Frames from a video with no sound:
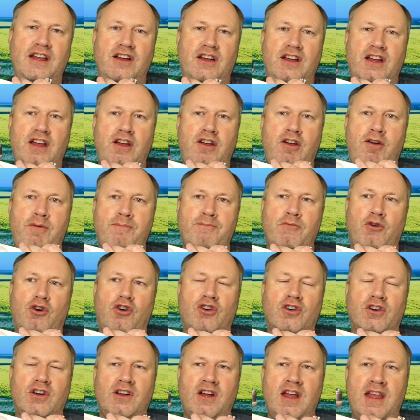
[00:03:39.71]
in
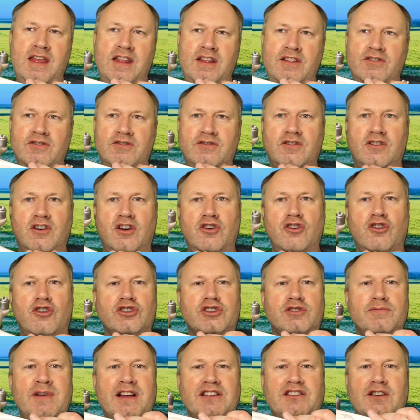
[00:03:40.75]
an
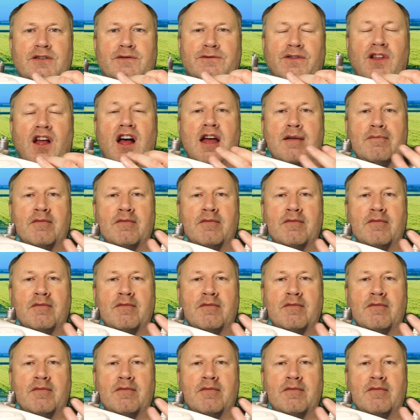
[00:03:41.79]
automatic flight